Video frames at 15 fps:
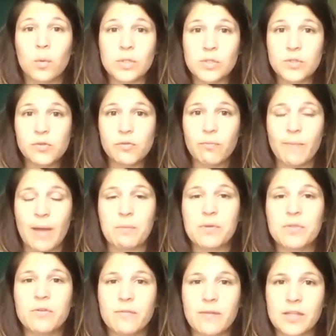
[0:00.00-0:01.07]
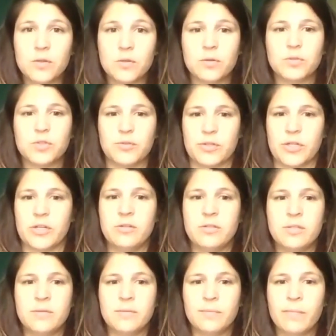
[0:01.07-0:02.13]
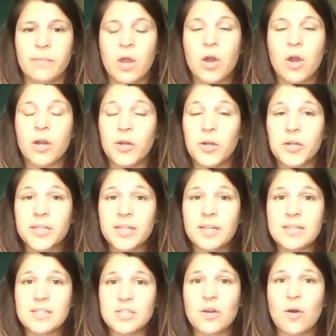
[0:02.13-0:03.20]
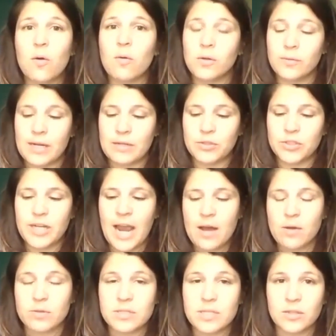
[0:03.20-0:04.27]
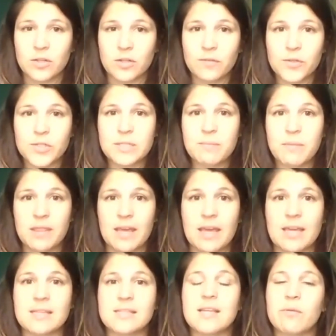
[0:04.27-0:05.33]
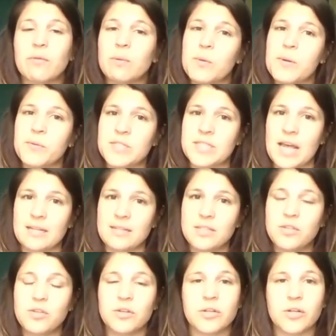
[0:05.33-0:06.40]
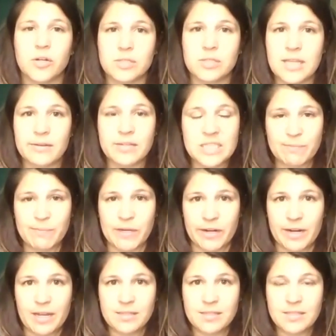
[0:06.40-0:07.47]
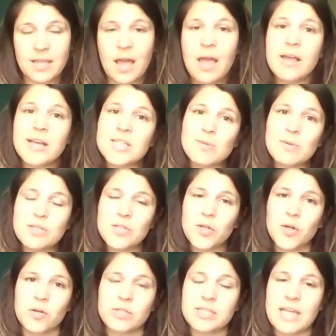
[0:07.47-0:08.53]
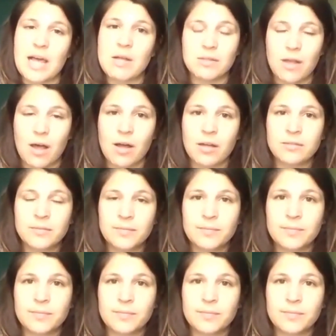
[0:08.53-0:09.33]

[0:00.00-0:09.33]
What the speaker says: Once you've met with your fellow juniors, you're going to need to go around your house and look for some things that represent your Girl Scout experience, as well as the Girl Scout law.